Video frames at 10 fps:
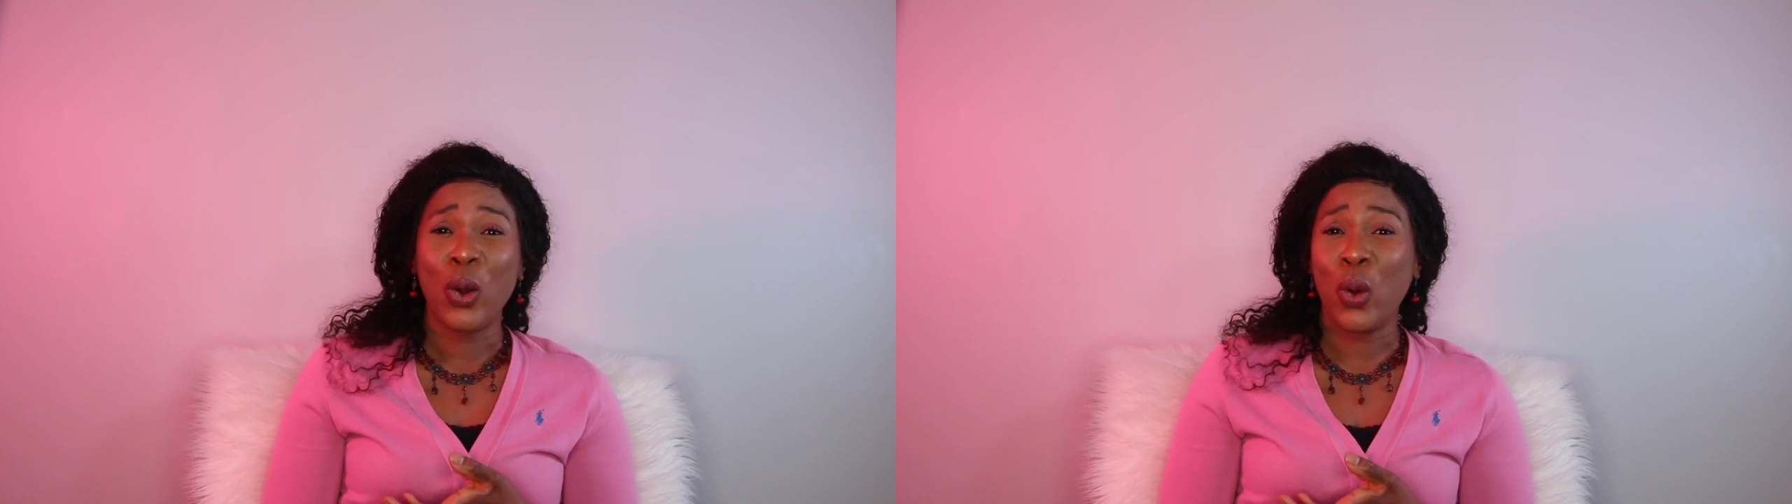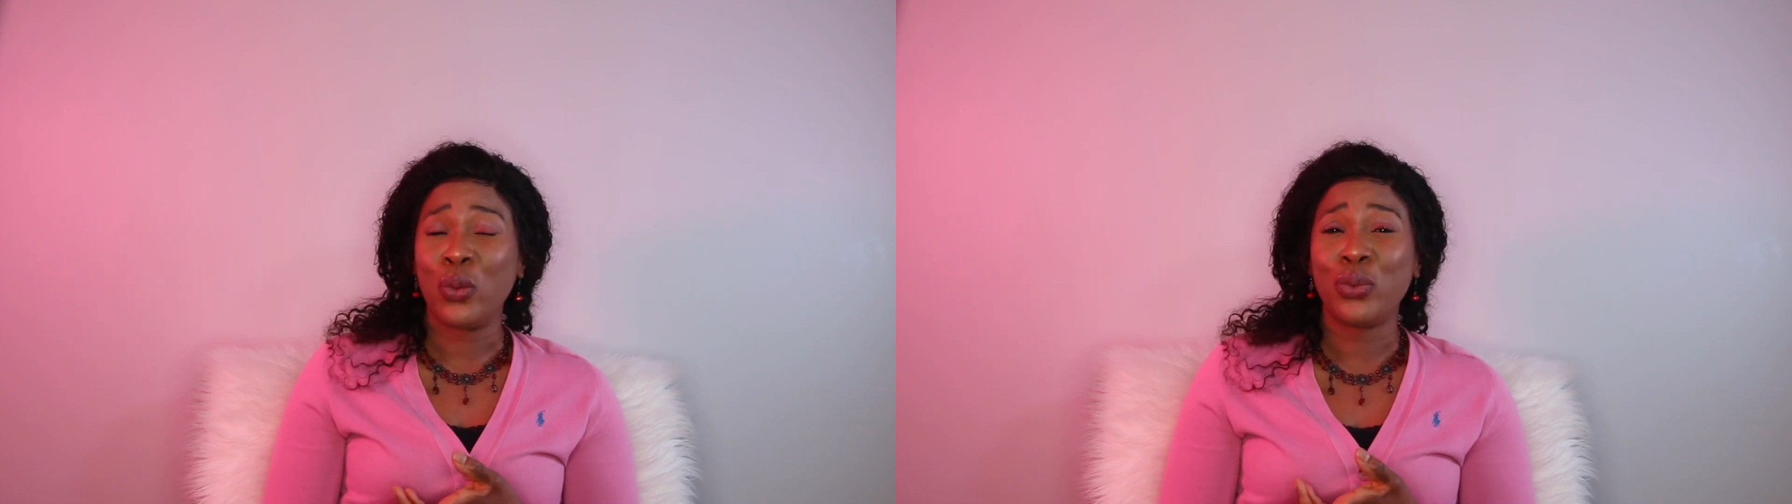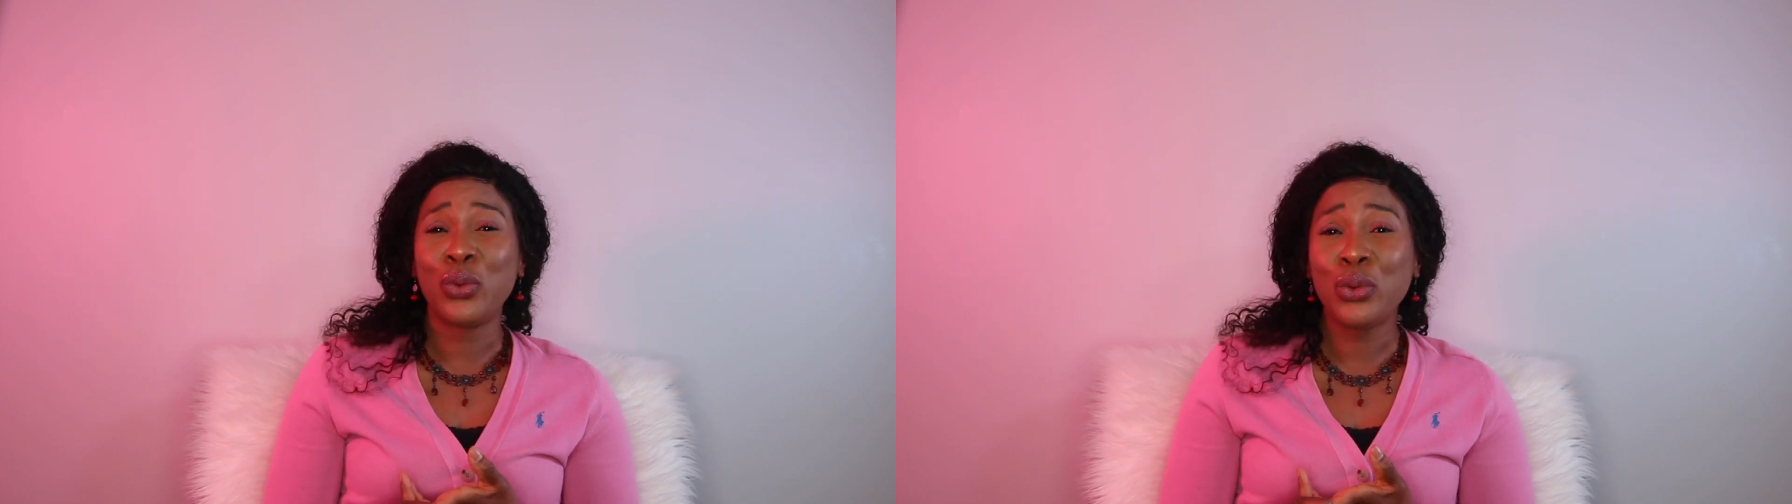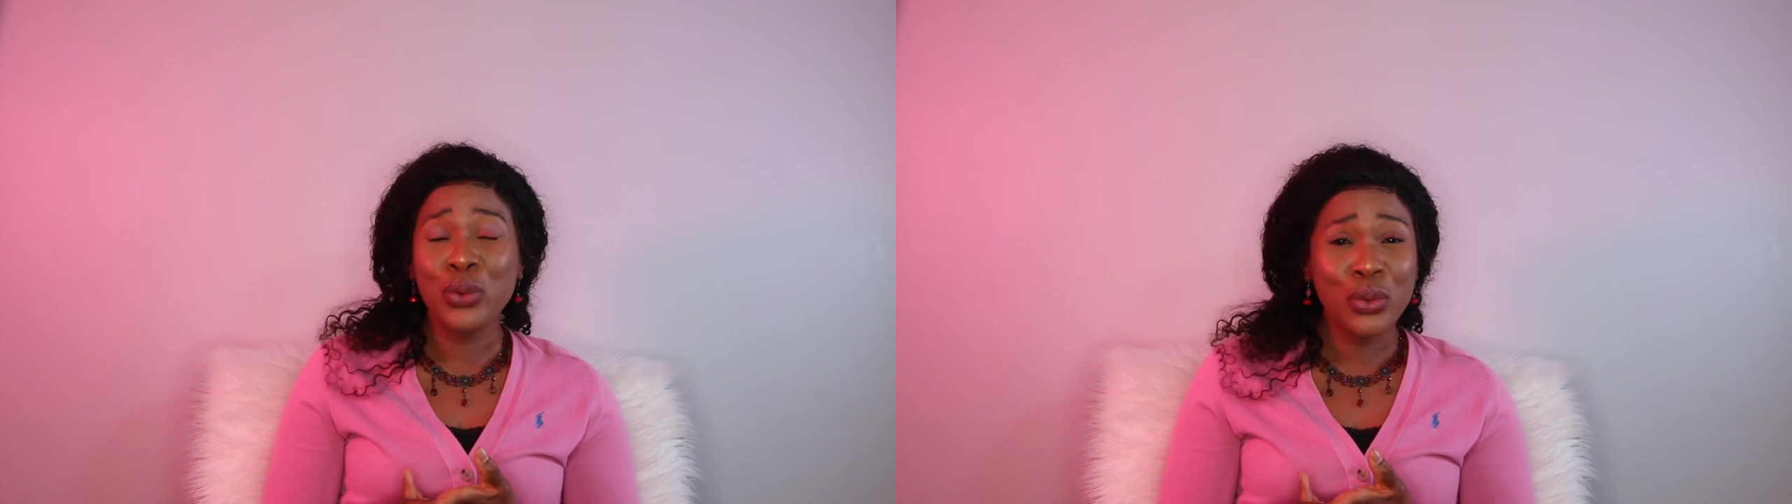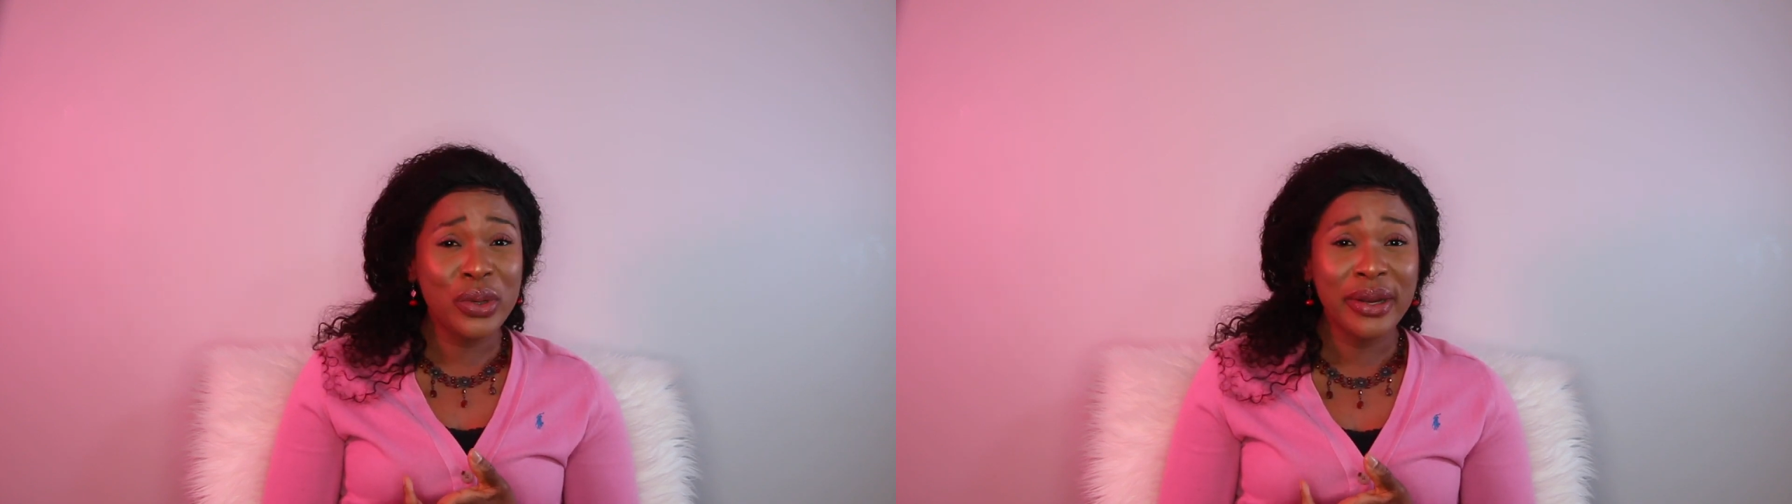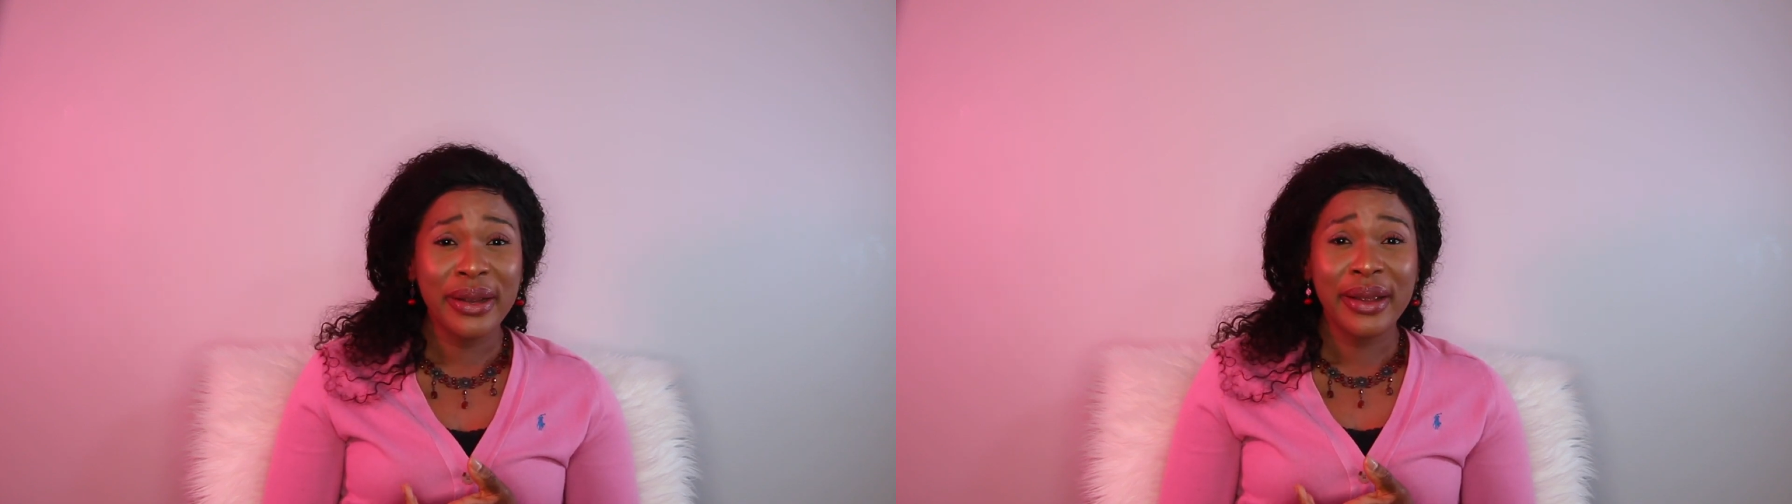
or rude,